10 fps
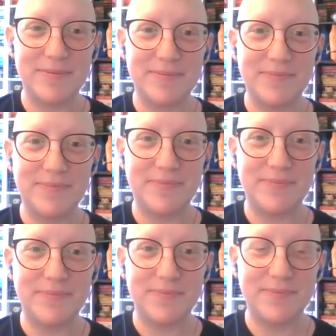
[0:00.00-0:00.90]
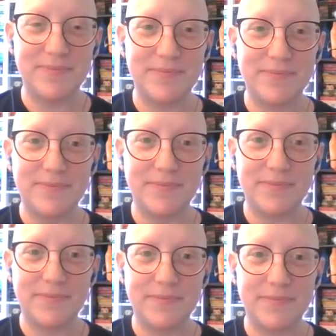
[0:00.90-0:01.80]

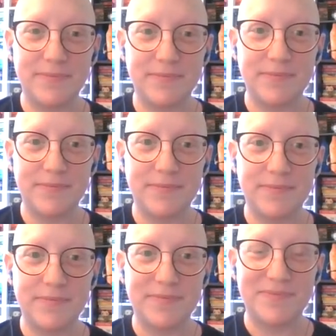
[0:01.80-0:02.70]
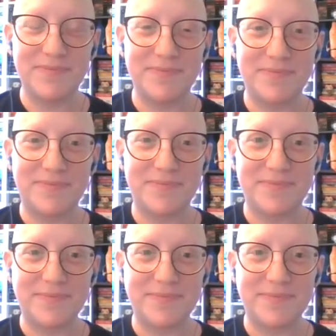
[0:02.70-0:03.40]
[no speech]